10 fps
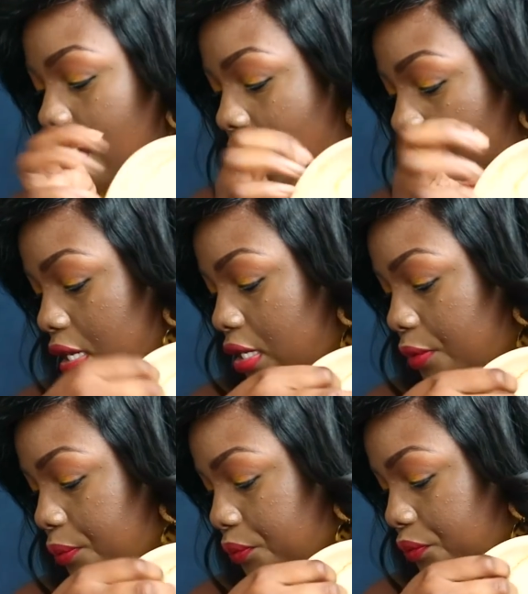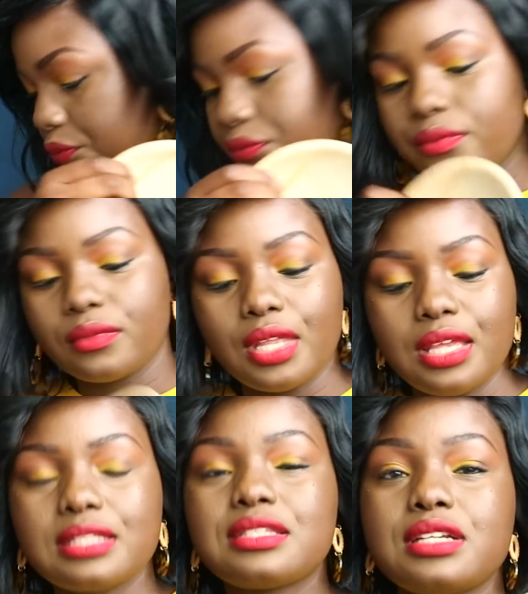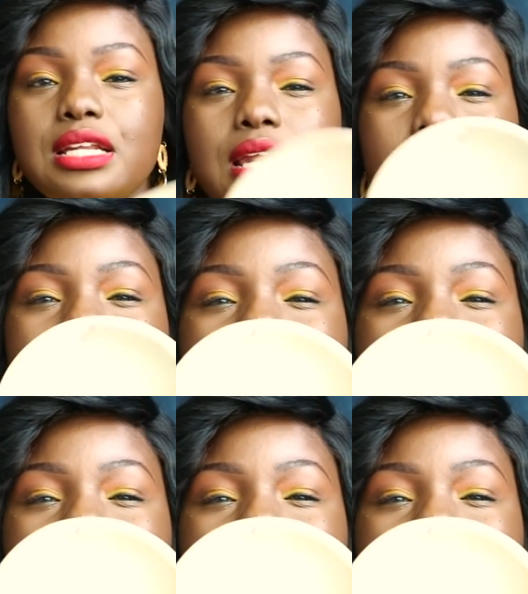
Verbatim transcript: hard it's really like